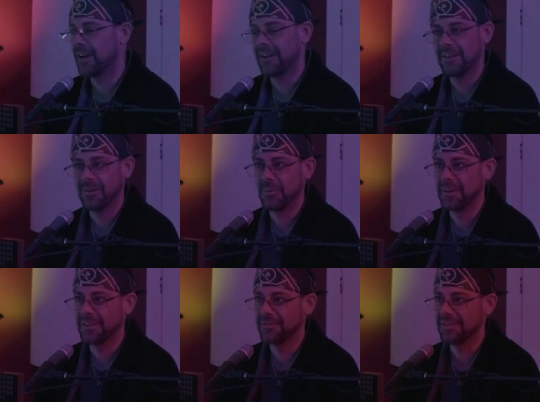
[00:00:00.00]
uh,
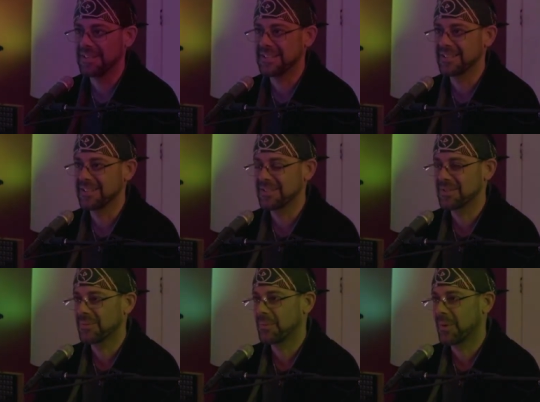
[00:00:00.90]
one of the
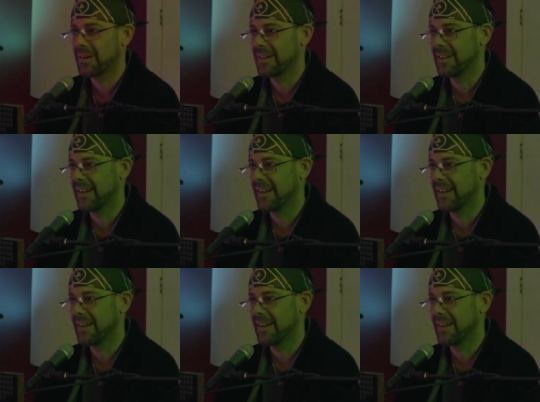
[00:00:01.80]
reasons why